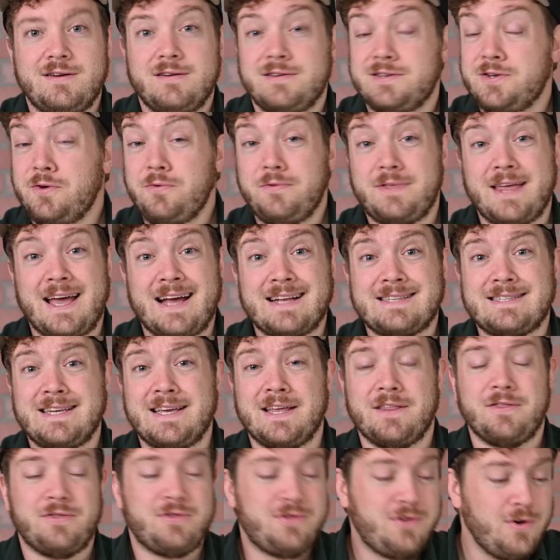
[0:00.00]
So that's
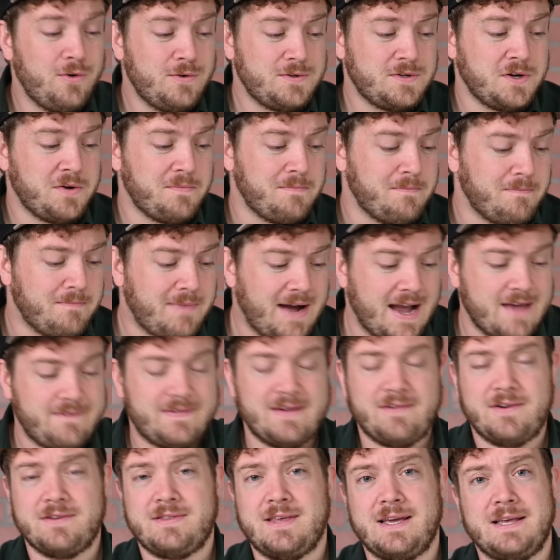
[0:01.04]
it. Those are my
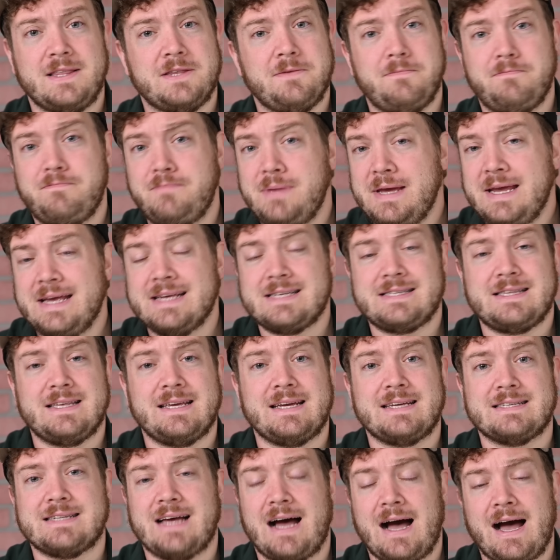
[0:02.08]
favorite thing, the biggest
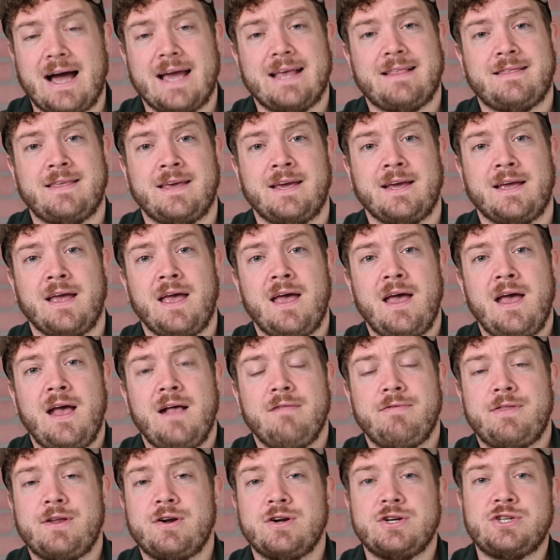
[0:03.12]
things I think
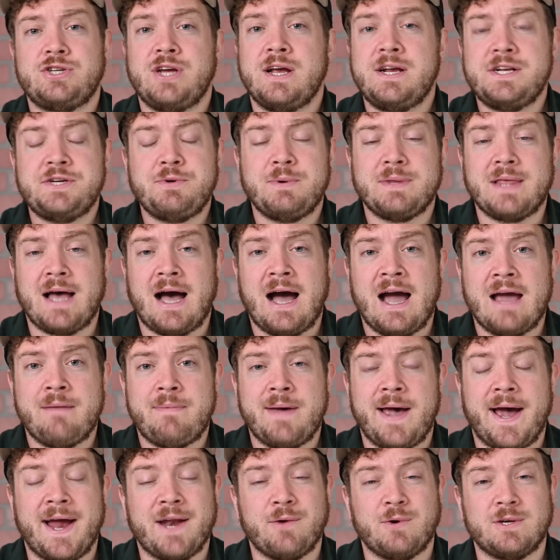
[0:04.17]
that are changing with
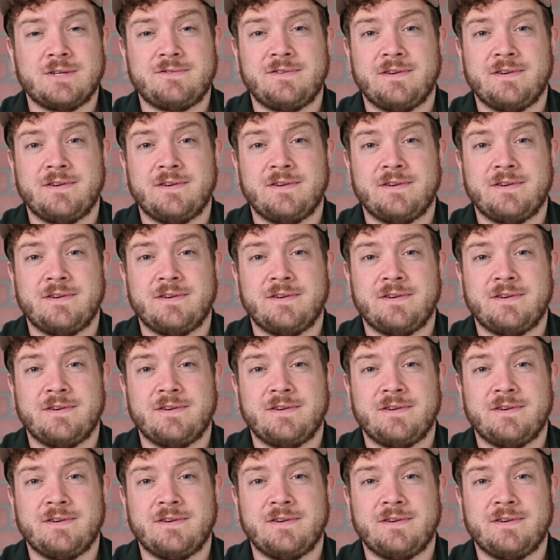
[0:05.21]
iPadOS